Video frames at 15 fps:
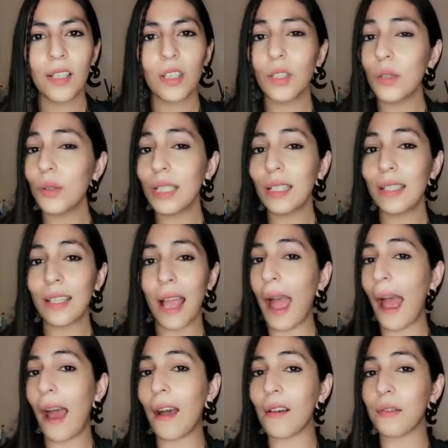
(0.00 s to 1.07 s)
you need to
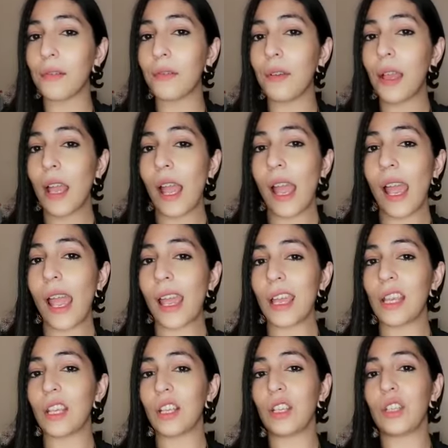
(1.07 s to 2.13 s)
have
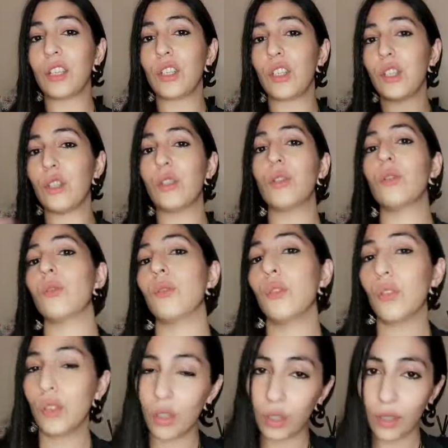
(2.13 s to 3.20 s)
a
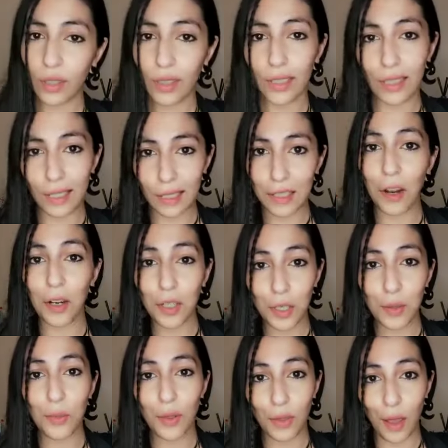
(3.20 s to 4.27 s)
huge
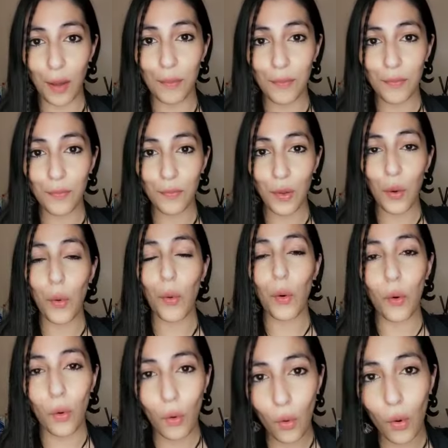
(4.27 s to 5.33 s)
discussion with them,
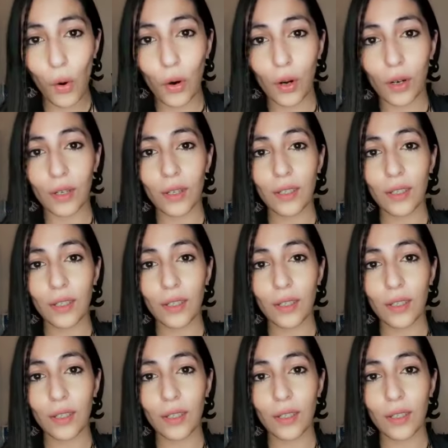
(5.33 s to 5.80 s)
or